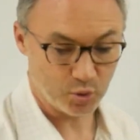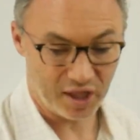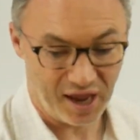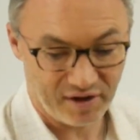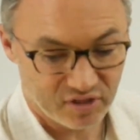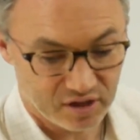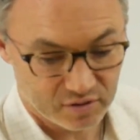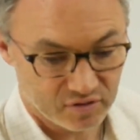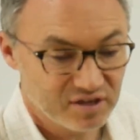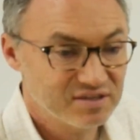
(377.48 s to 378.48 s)
we have the
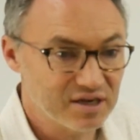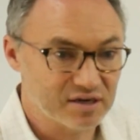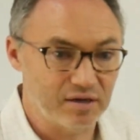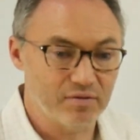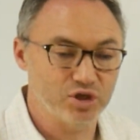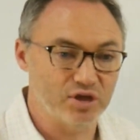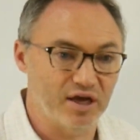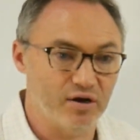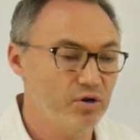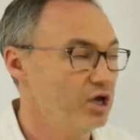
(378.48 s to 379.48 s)
technology
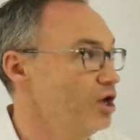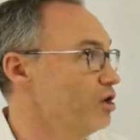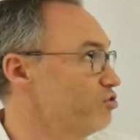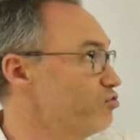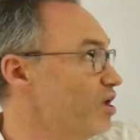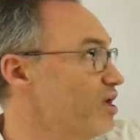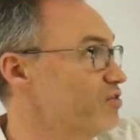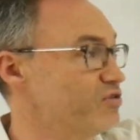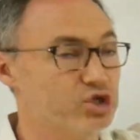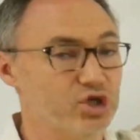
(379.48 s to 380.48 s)
now to
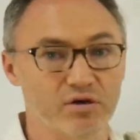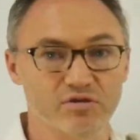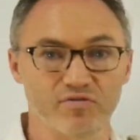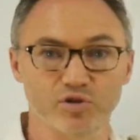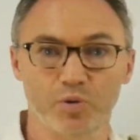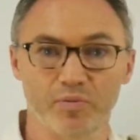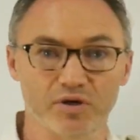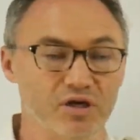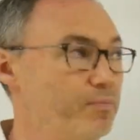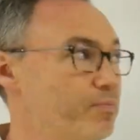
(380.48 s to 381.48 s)
take the shares of those
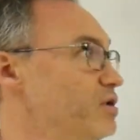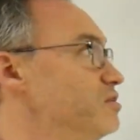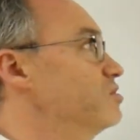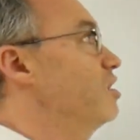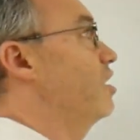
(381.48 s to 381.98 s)
public companies